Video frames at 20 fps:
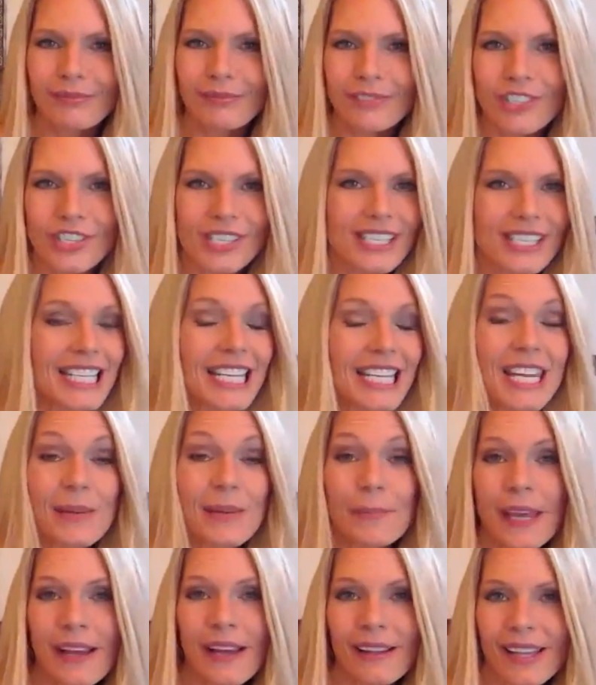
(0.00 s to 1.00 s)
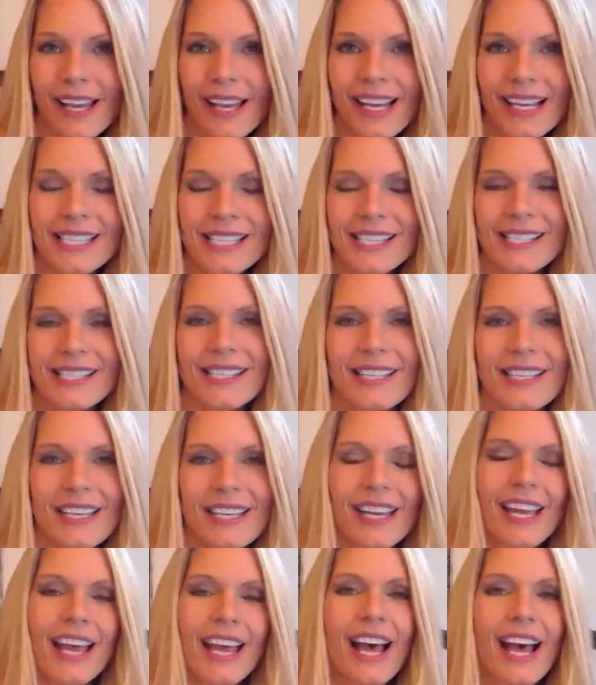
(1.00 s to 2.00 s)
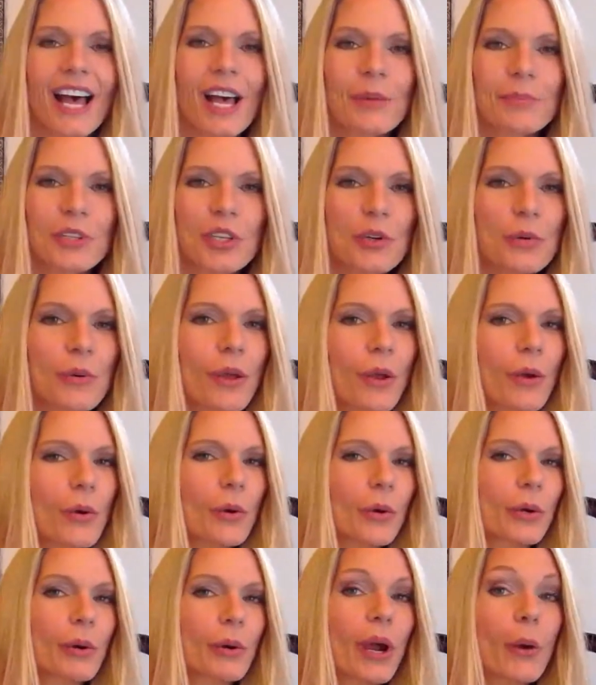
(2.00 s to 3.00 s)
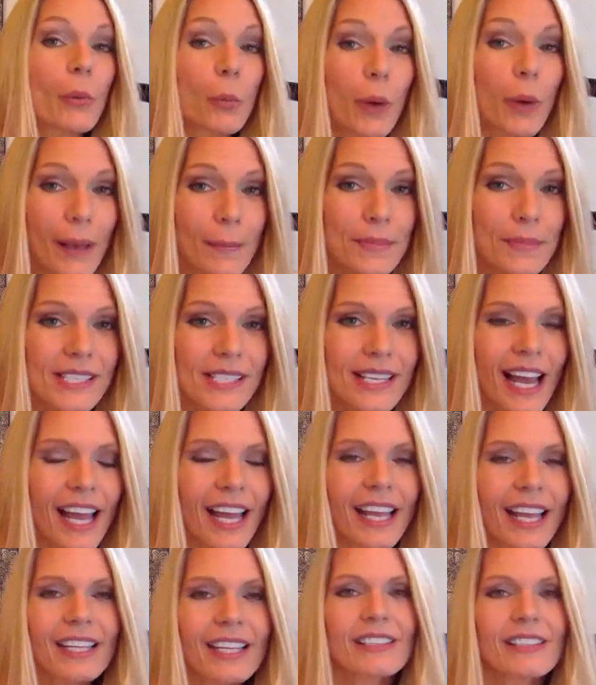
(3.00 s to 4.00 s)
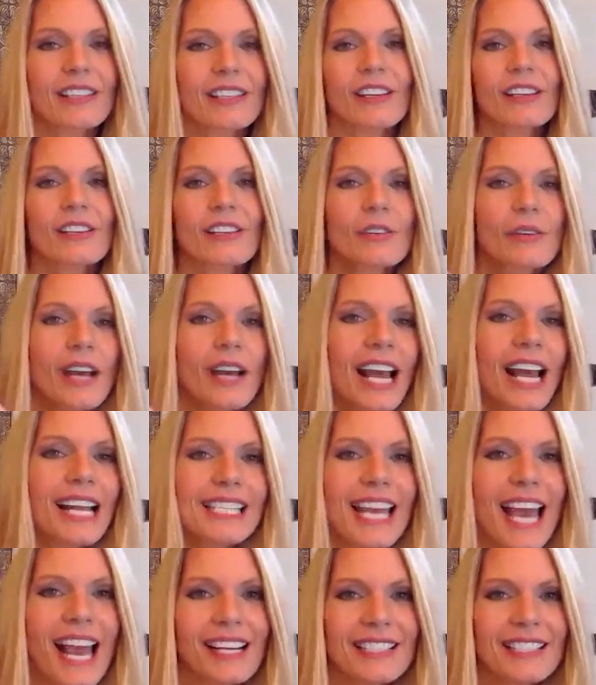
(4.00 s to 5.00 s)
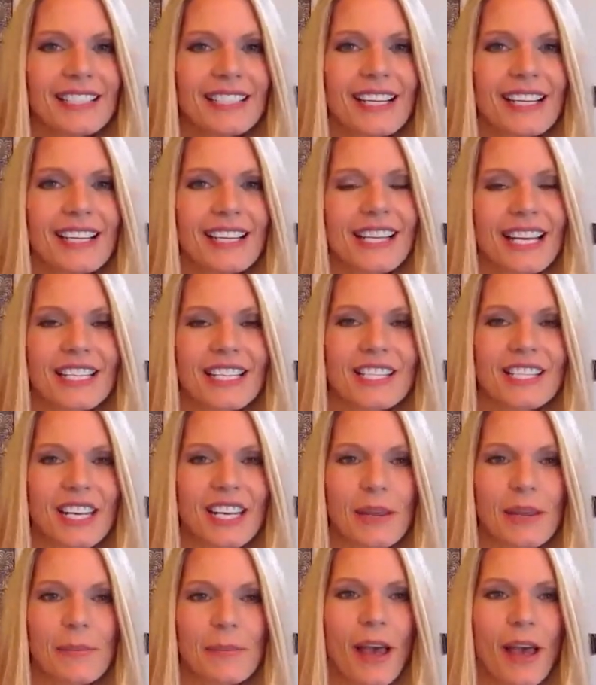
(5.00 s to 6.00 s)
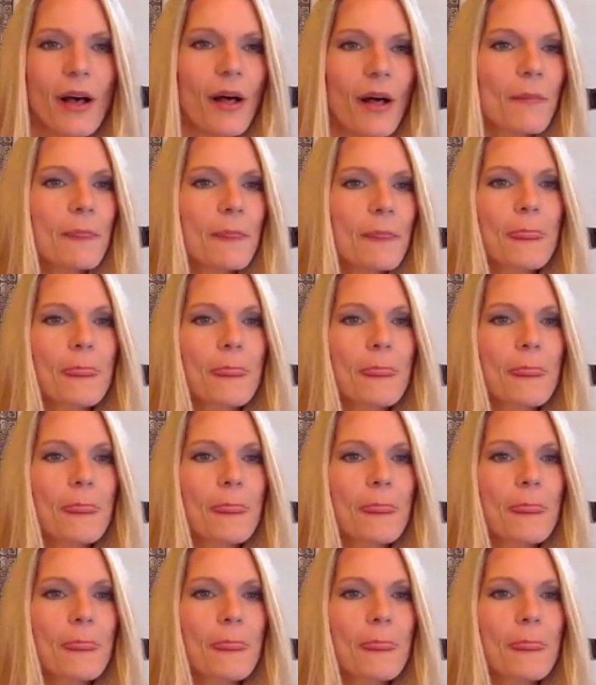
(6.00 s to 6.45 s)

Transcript: Just email us. You can go to our website, go contact us, send an email.